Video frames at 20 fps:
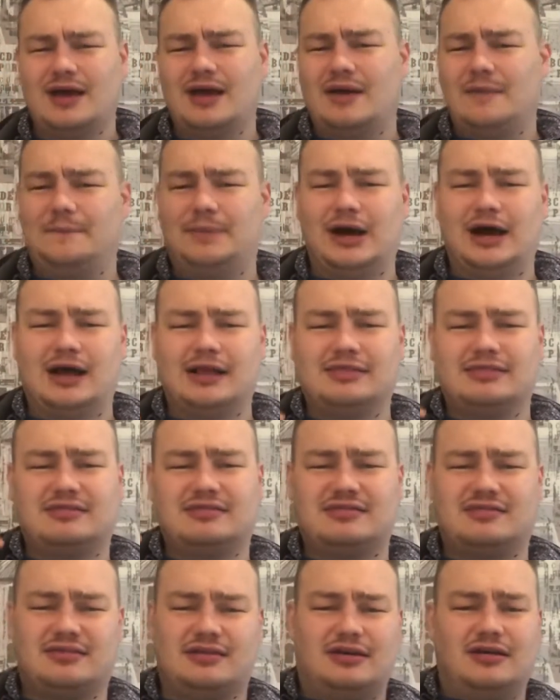but
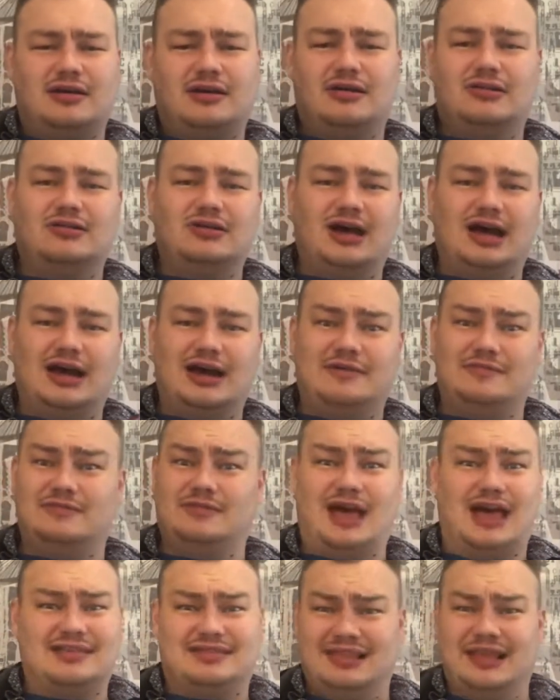
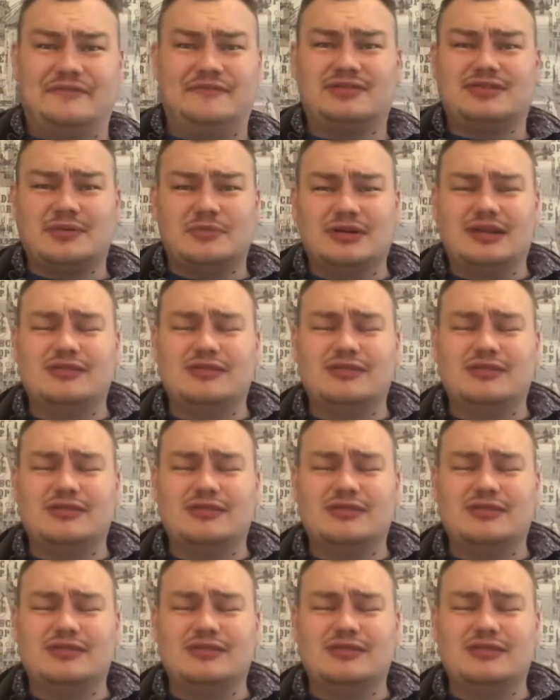as someone